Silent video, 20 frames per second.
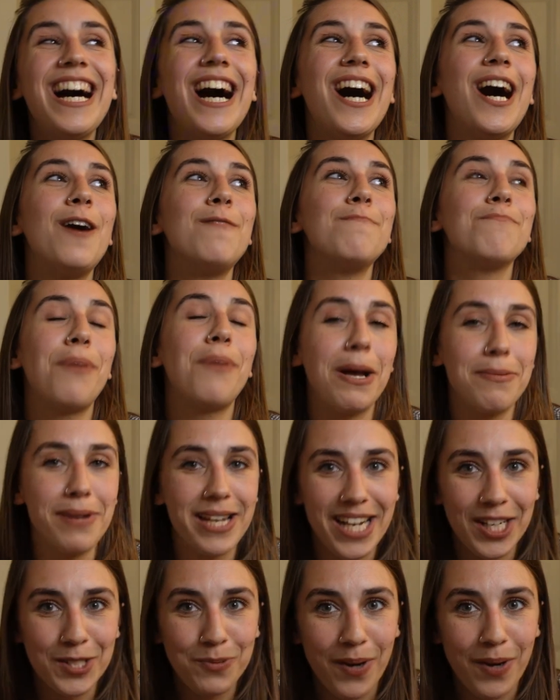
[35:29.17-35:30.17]
by my
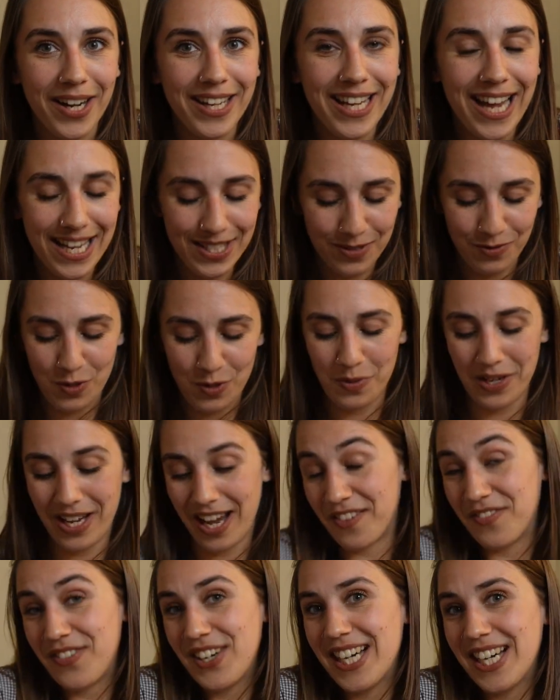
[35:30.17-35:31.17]
next podcast, which would be
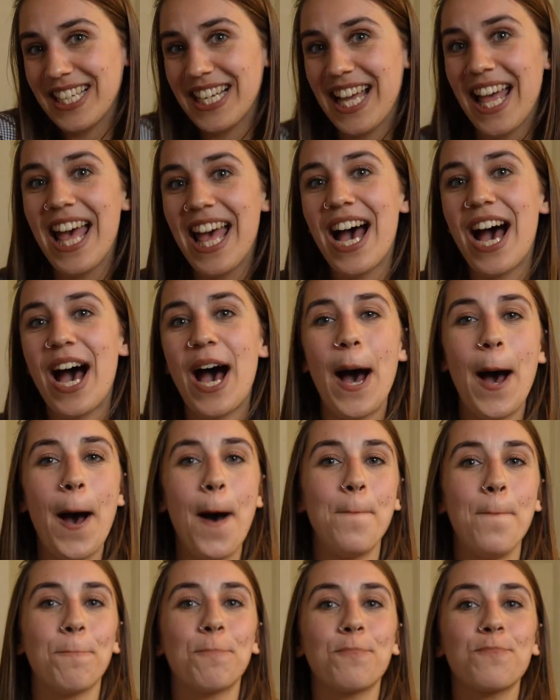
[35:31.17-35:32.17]
kind of
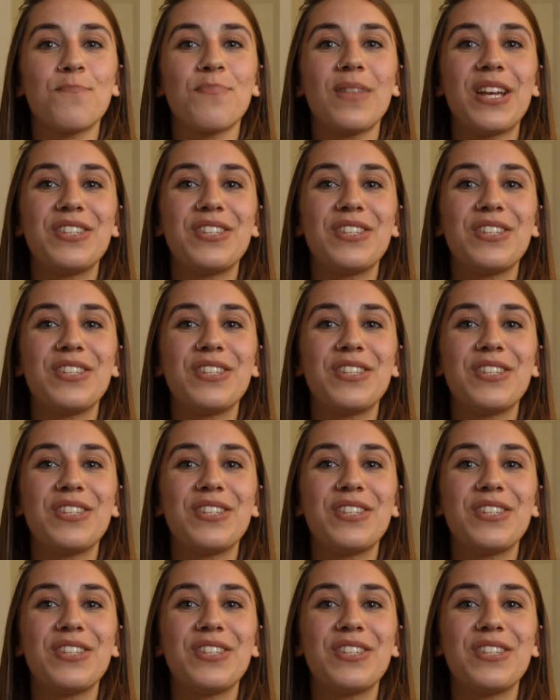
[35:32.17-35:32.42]
fun.